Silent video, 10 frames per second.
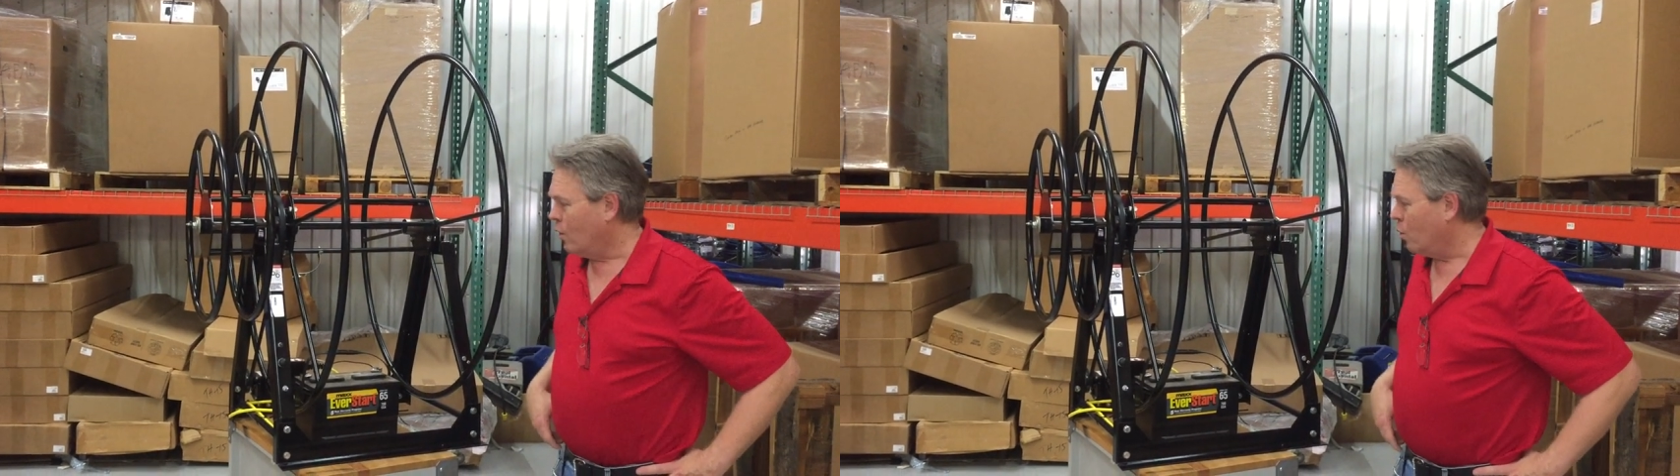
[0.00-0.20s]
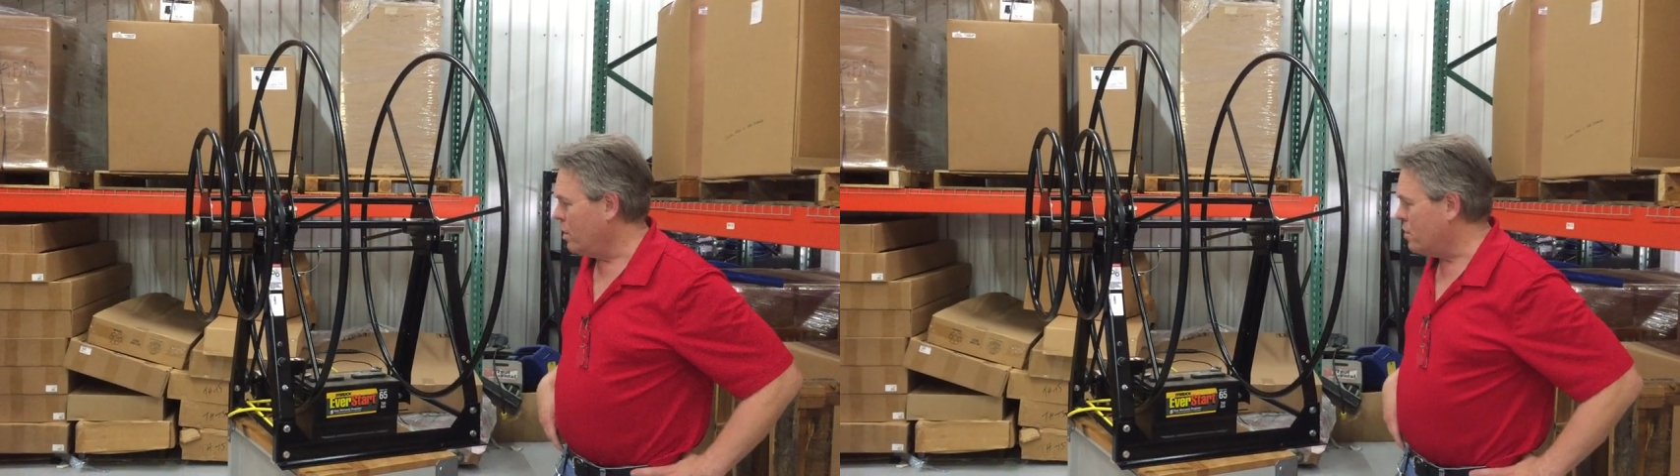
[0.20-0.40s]

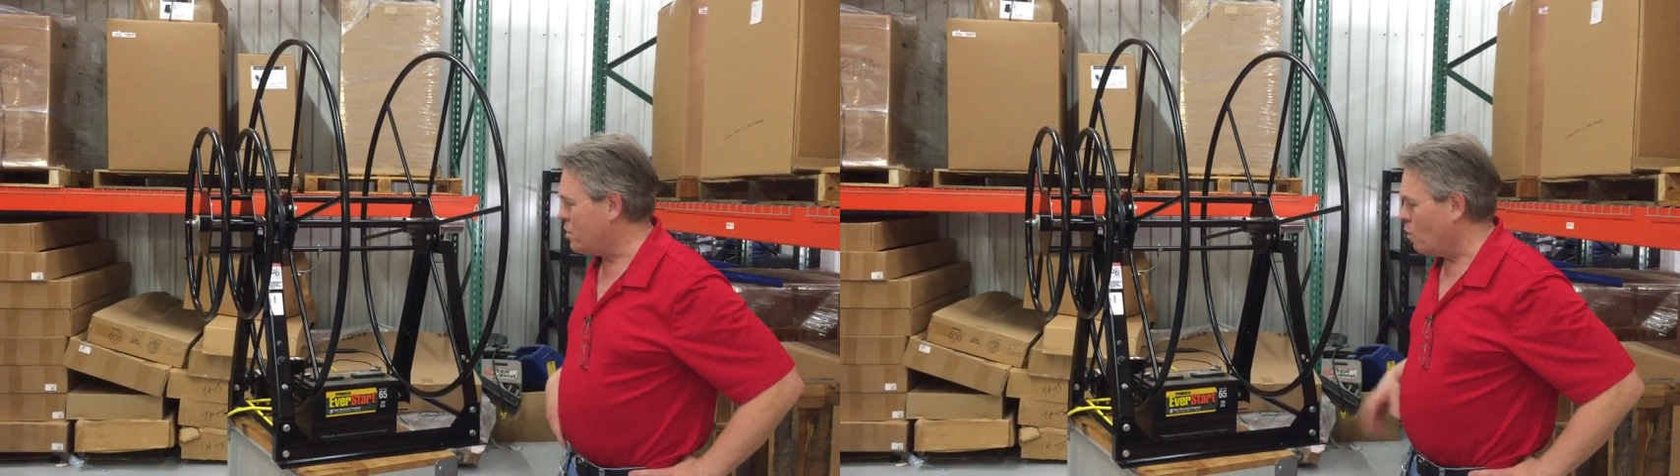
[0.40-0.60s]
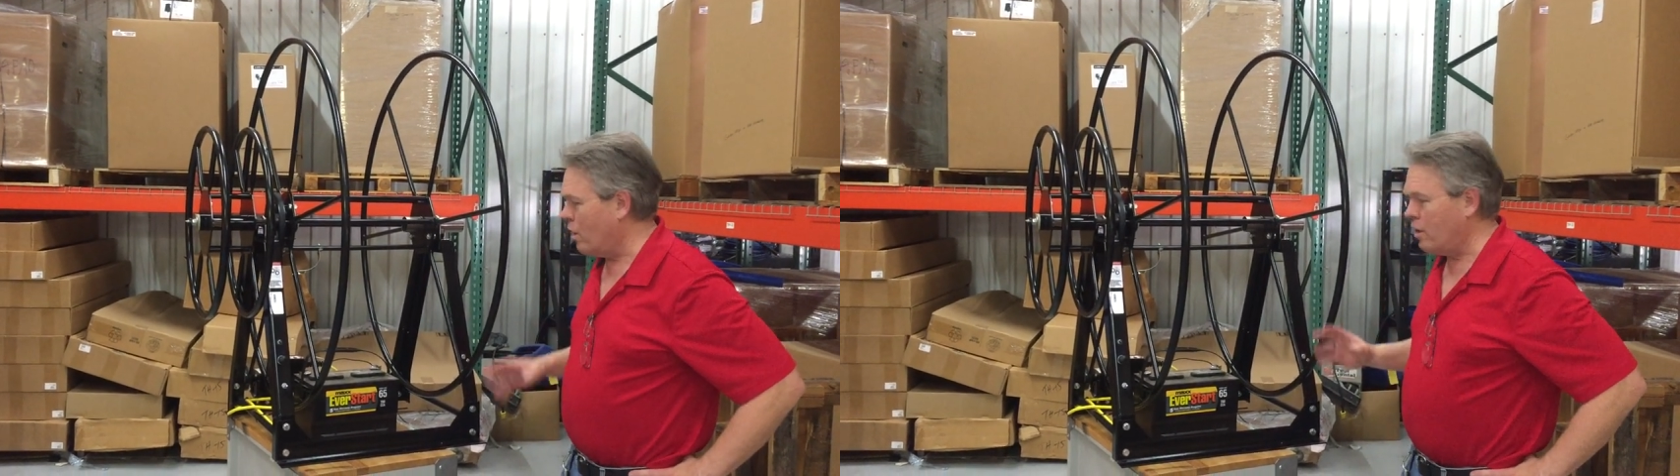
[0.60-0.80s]
we
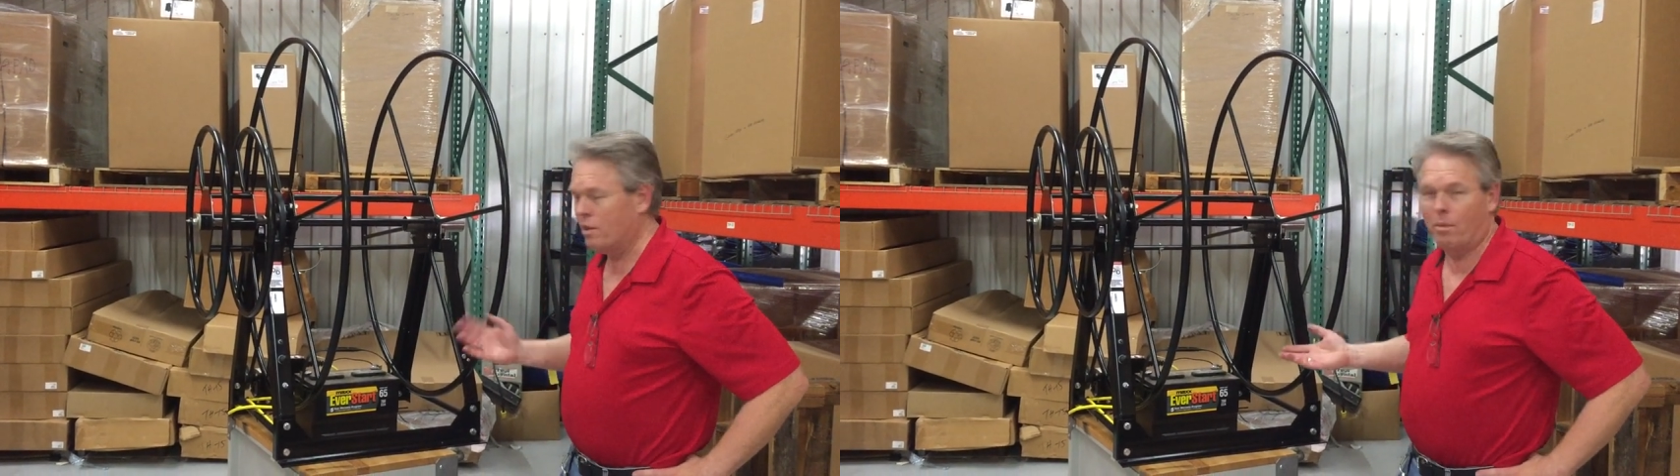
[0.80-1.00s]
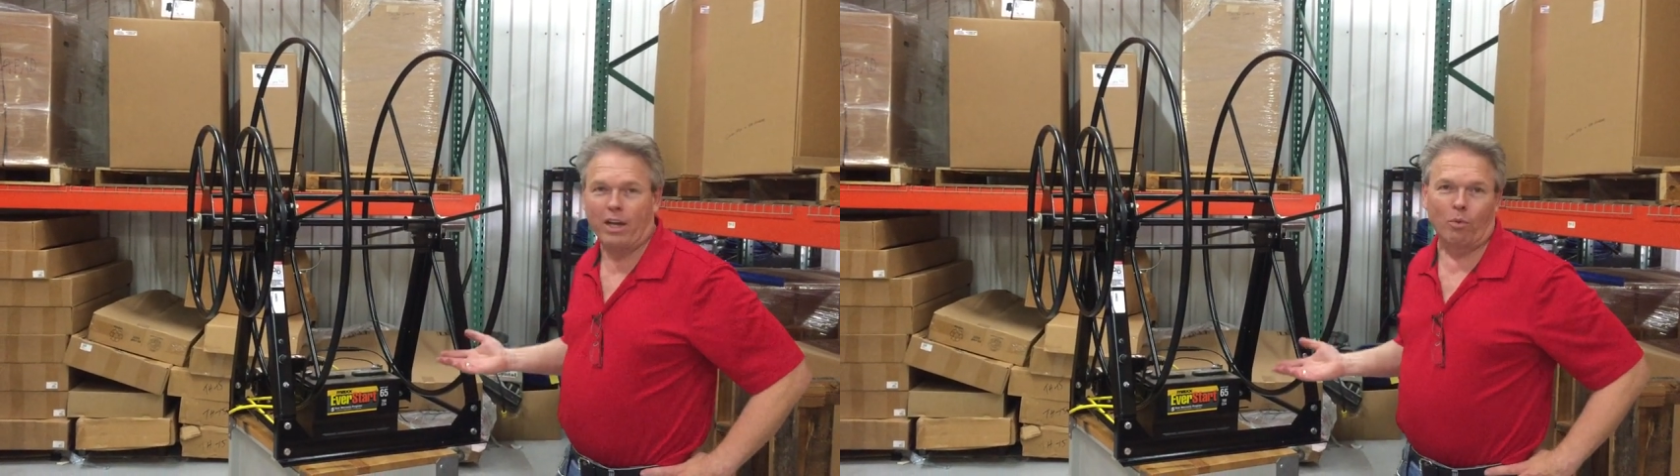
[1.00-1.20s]
just wanted
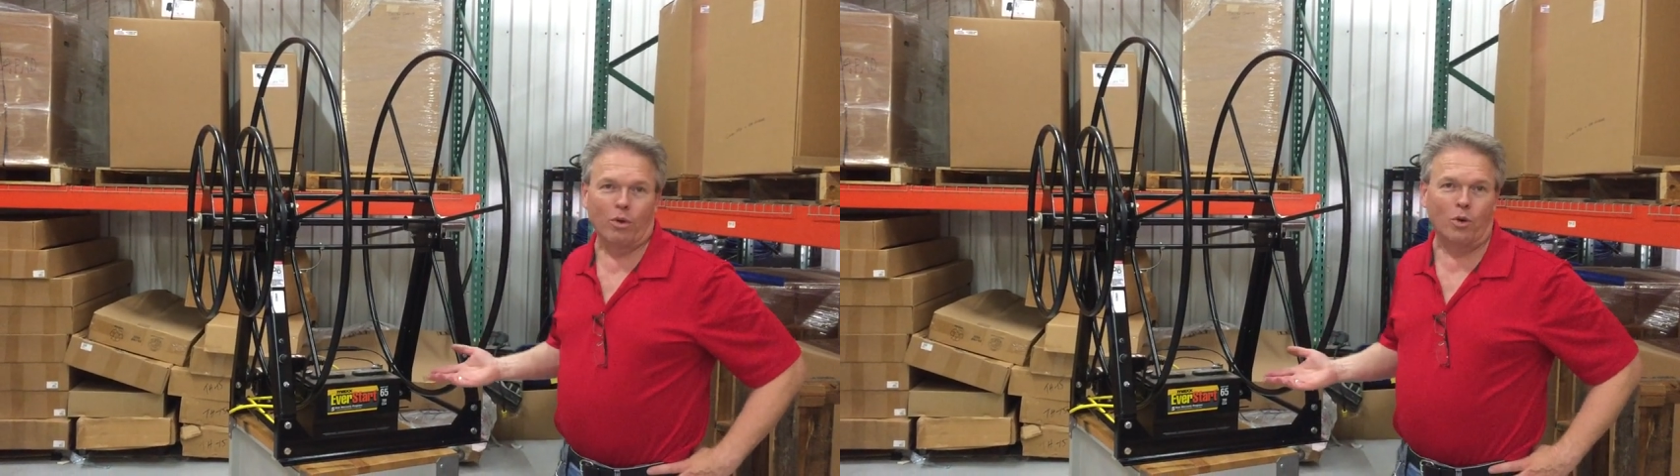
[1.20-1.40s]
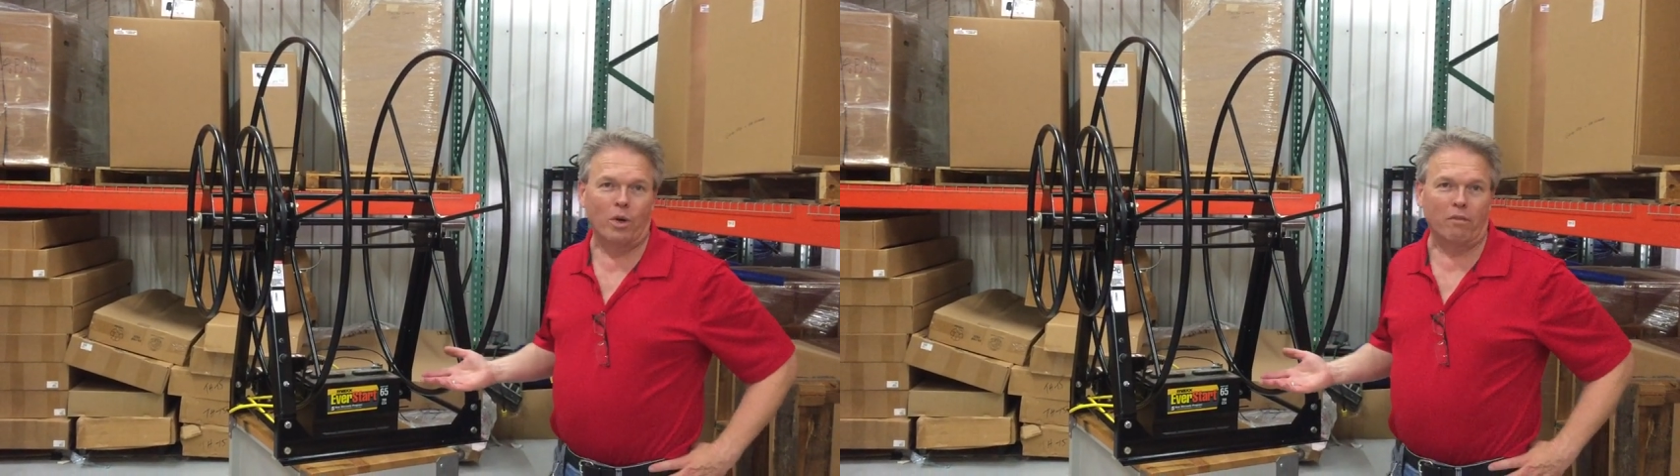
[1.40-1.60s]
to make a
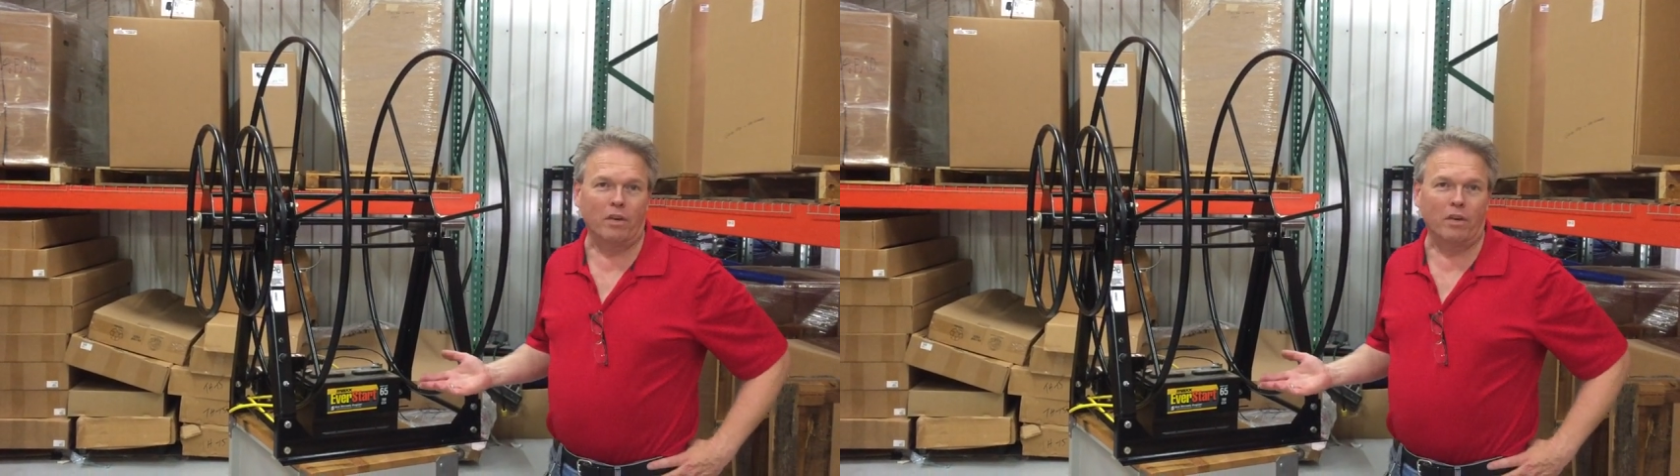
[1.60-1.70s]
real quick